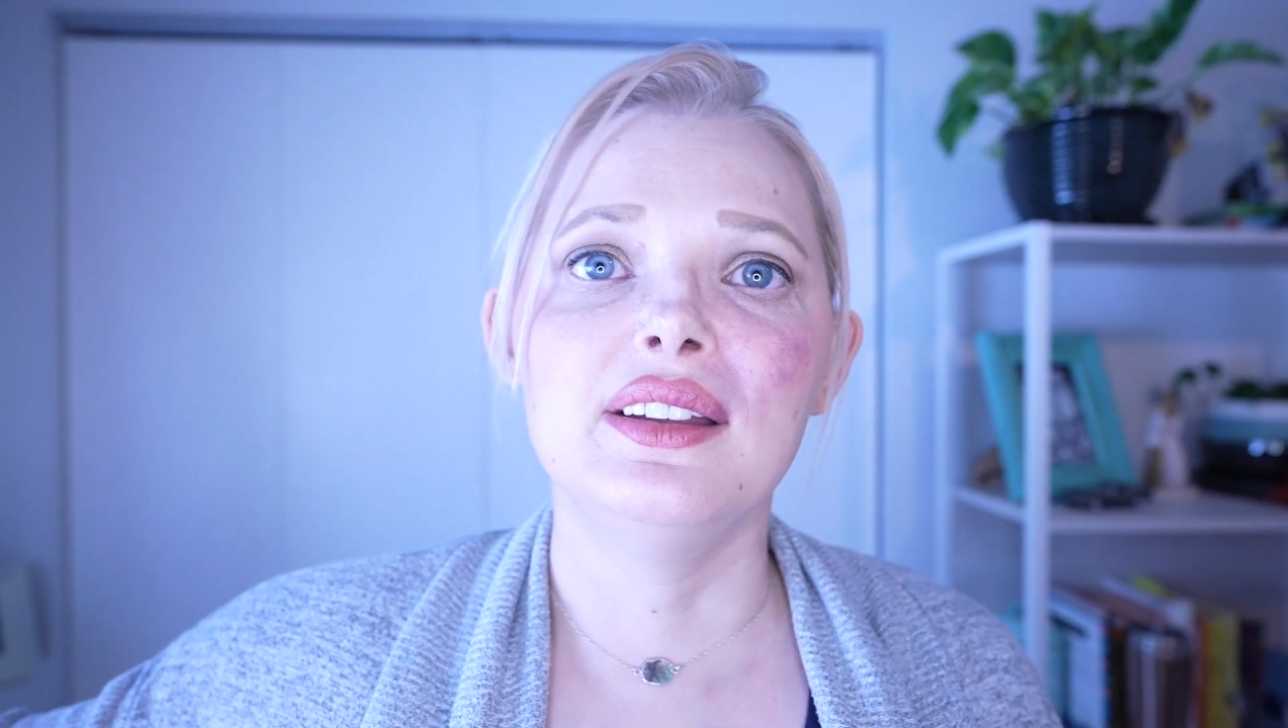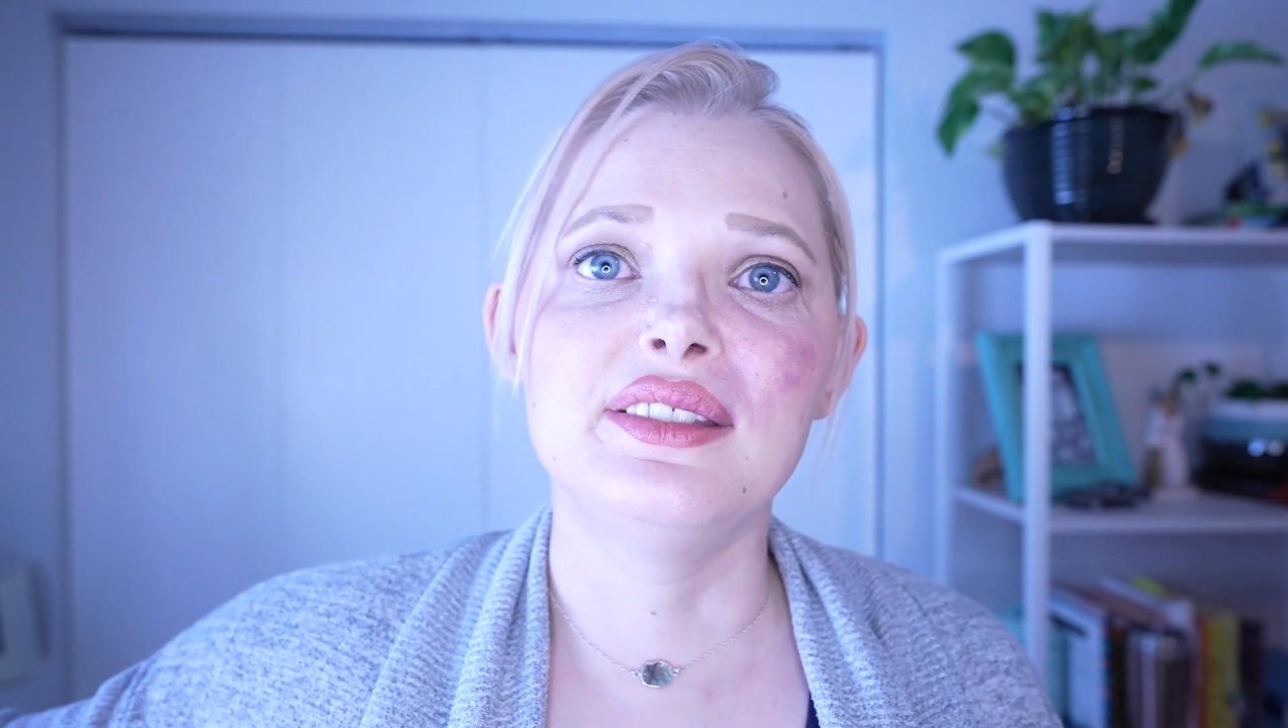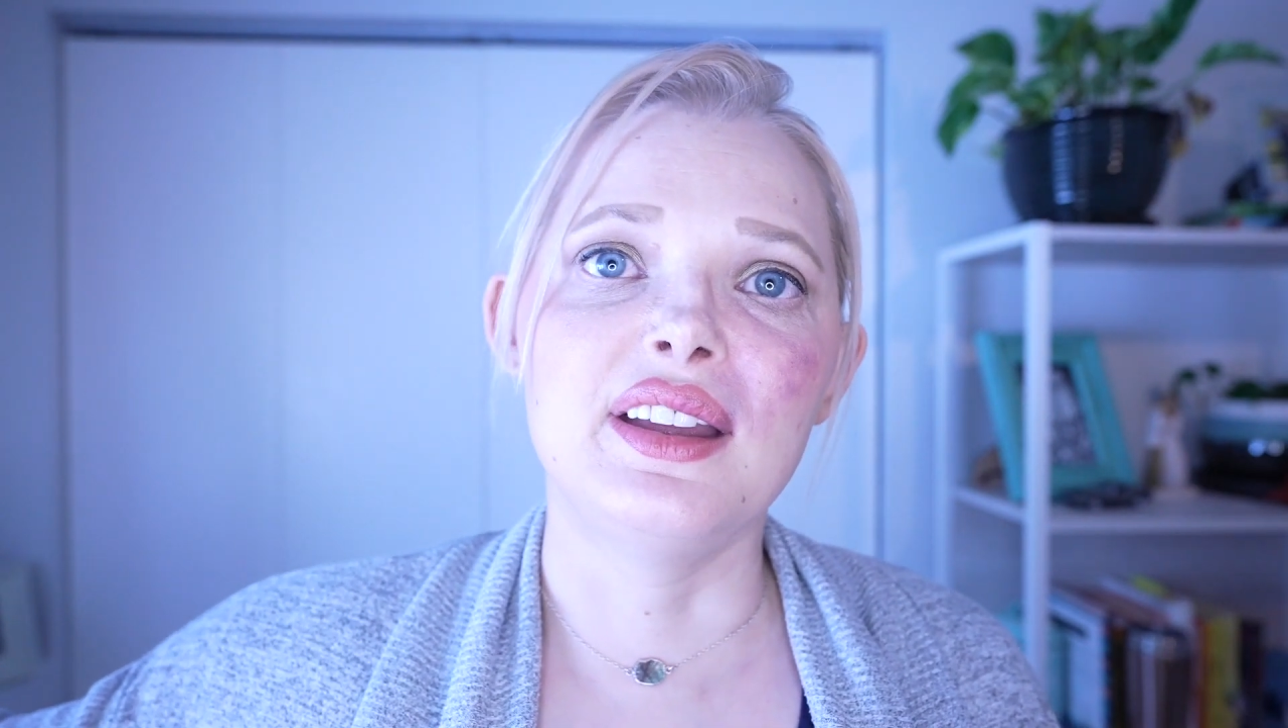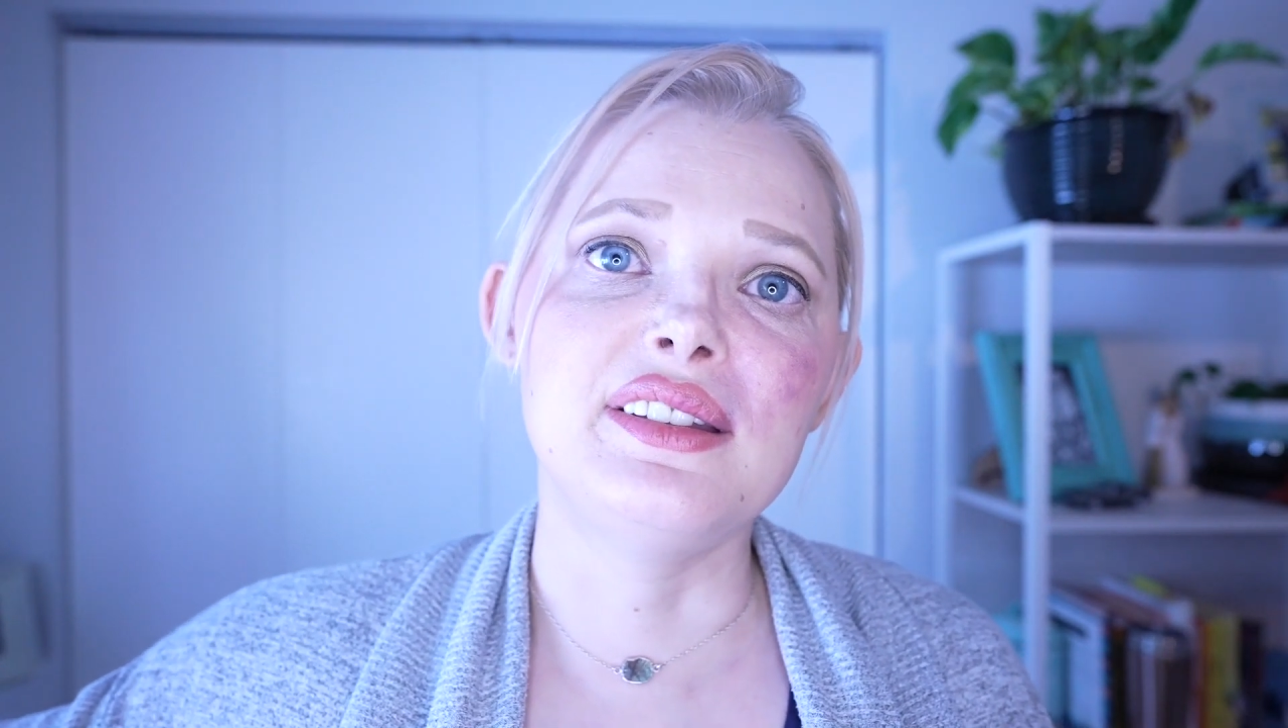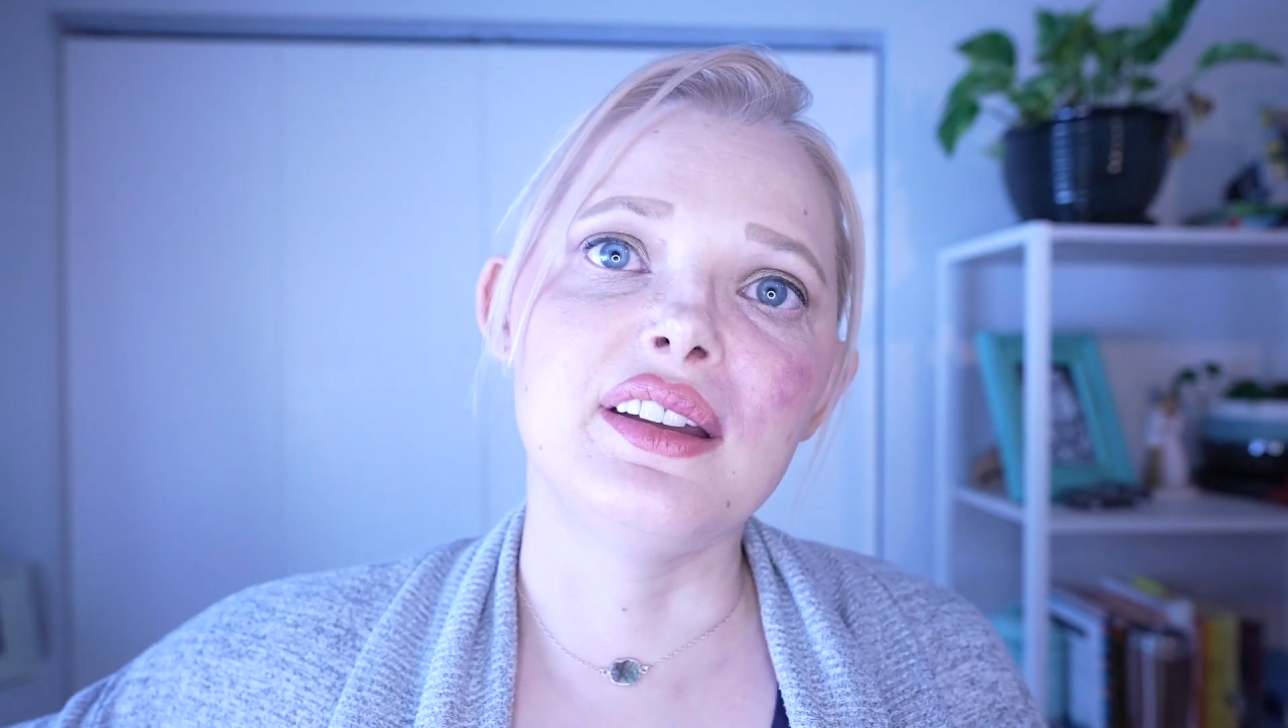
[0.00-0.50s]

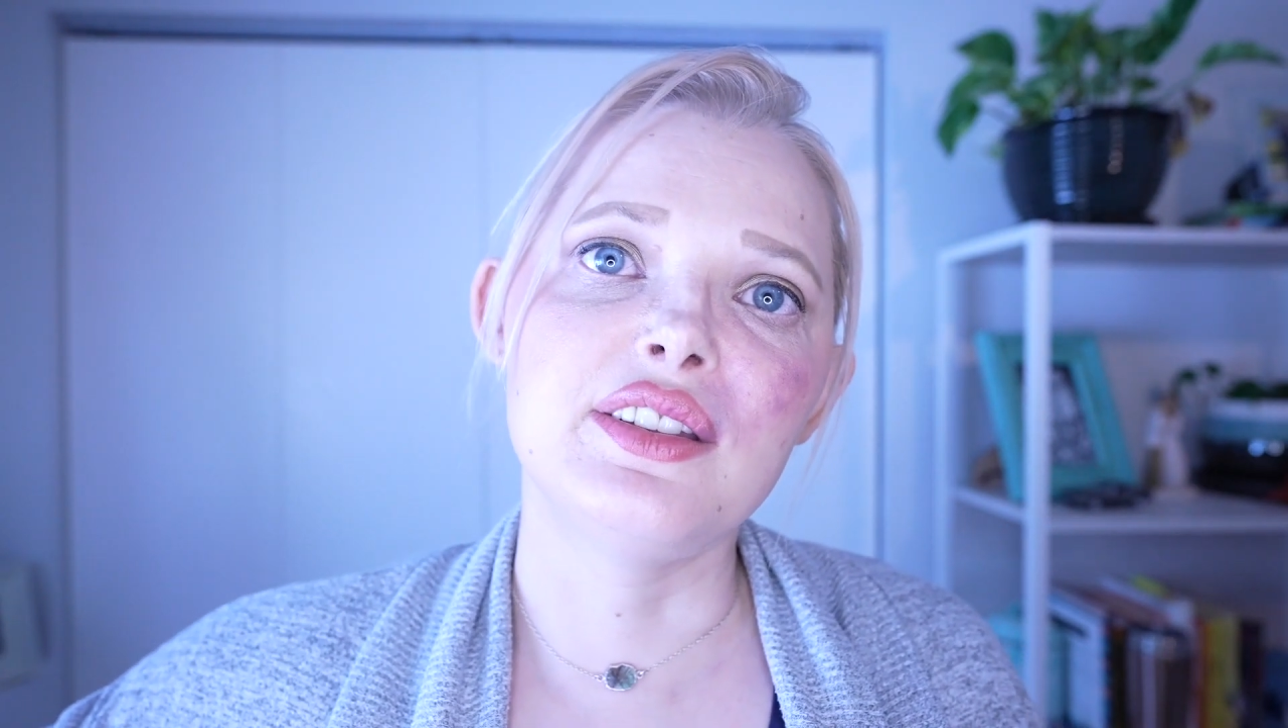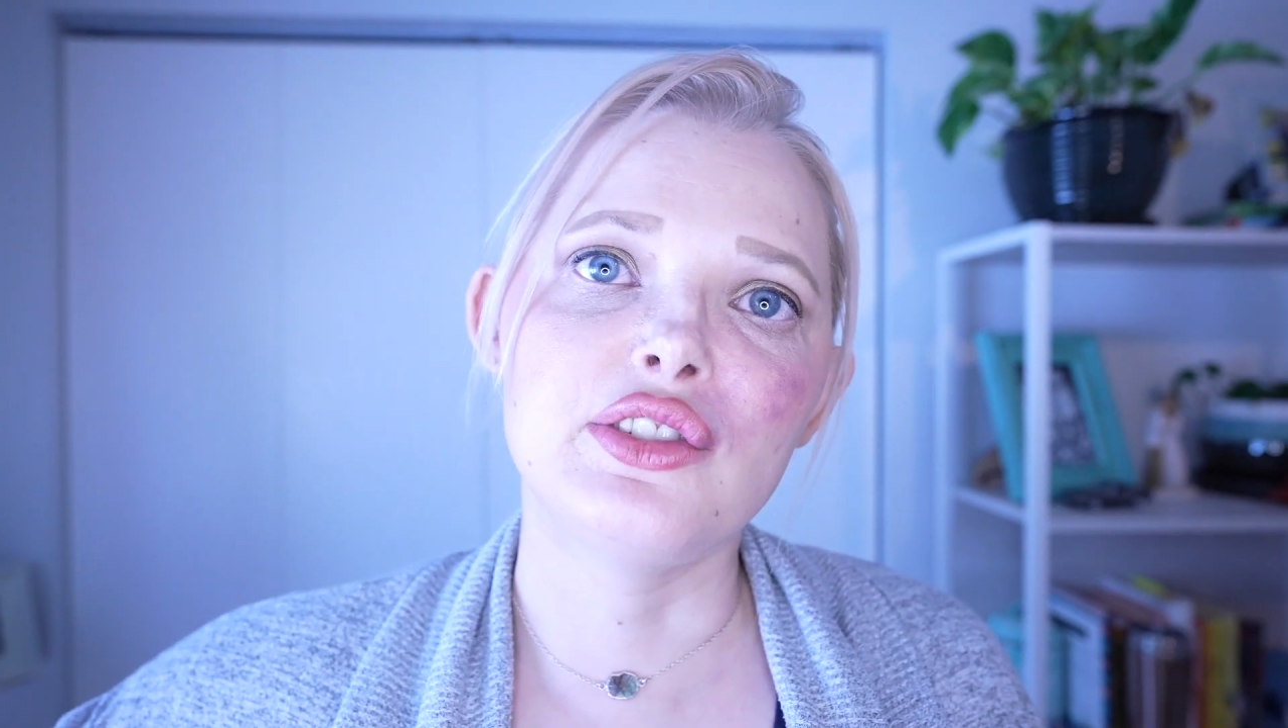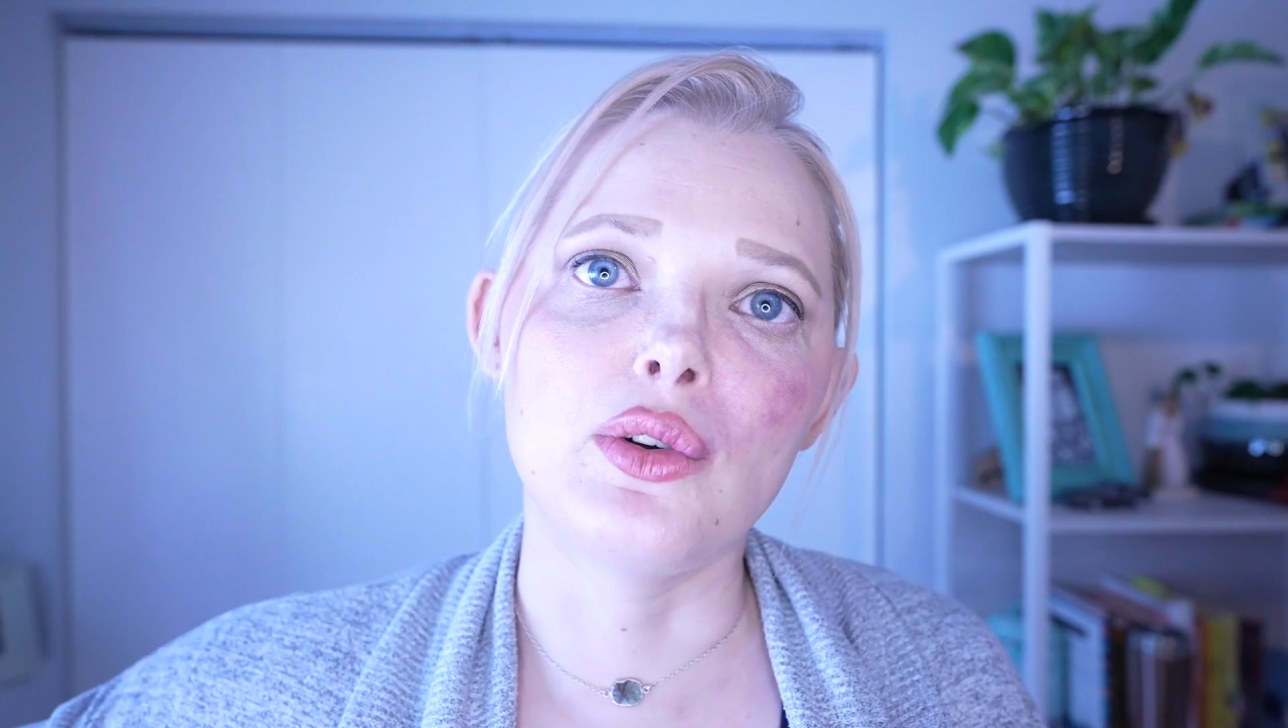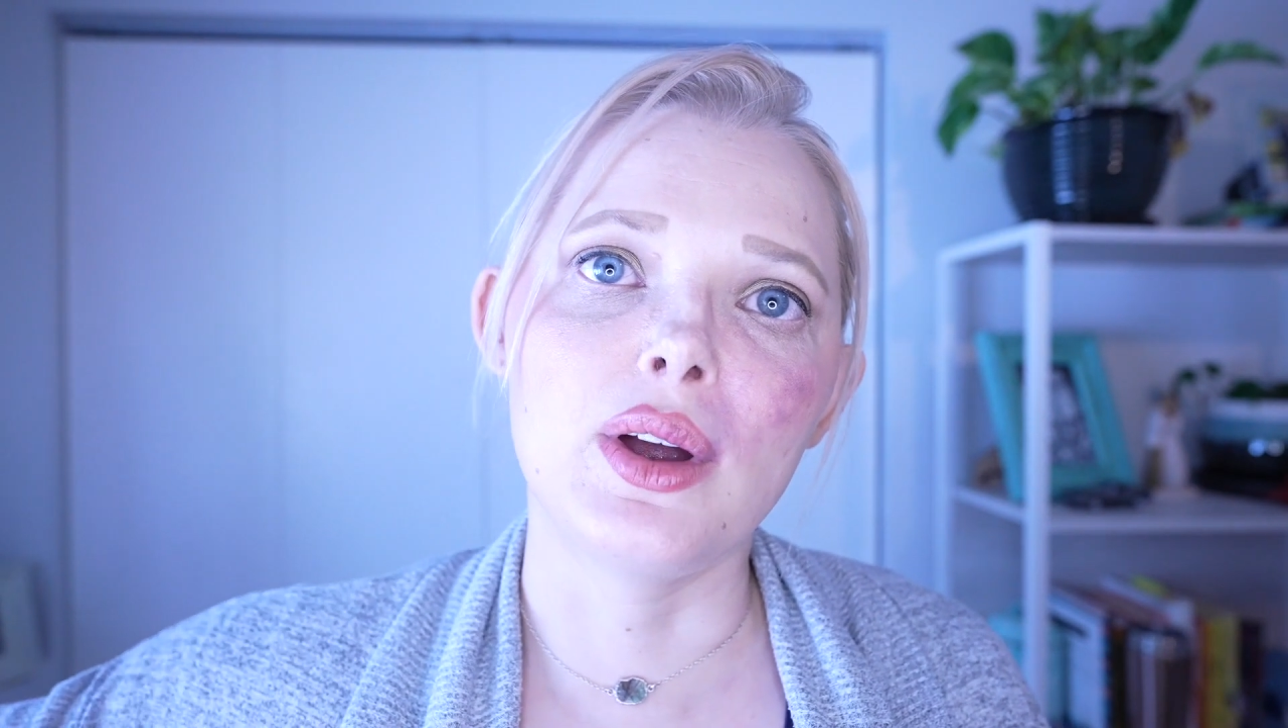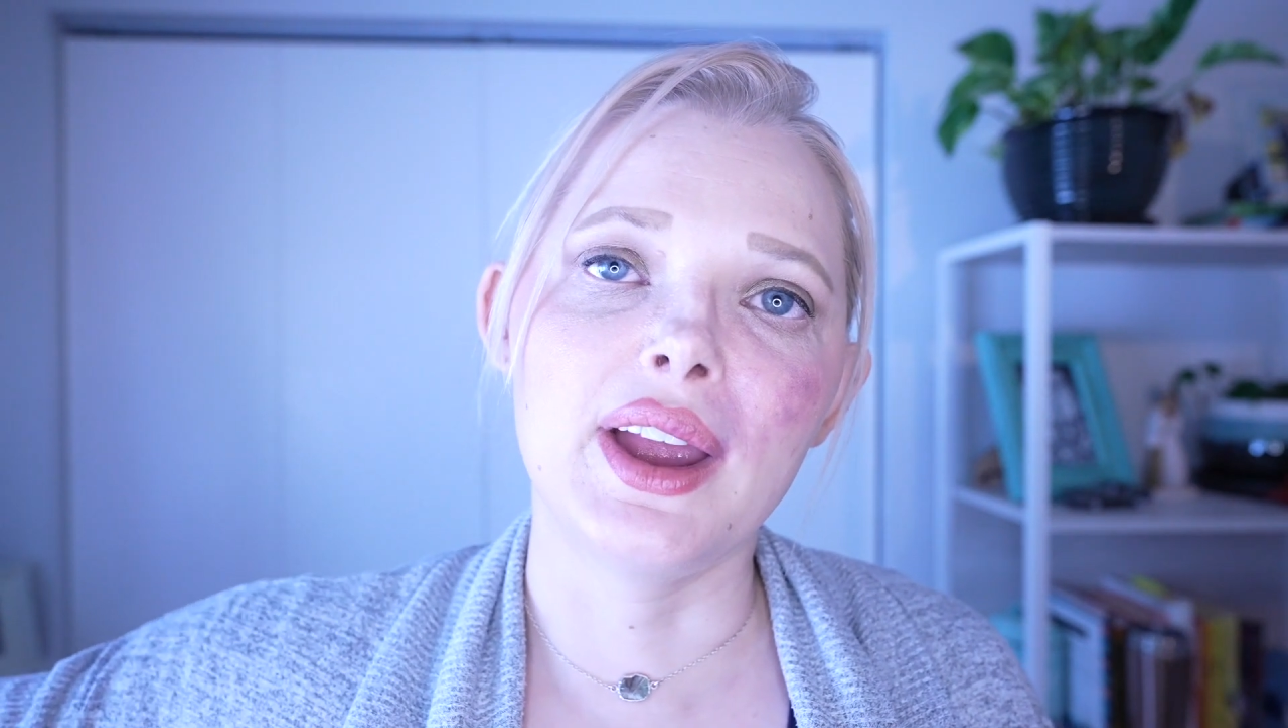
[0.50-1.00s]
scented
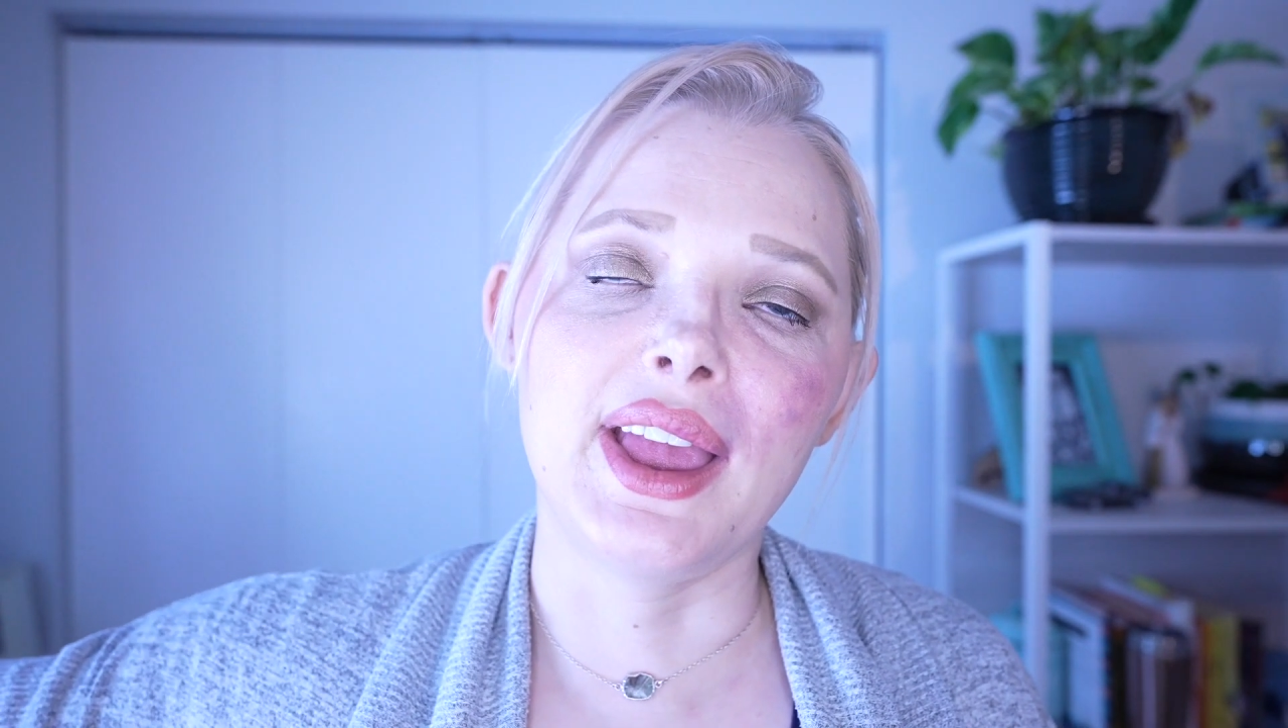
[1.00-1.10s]
soy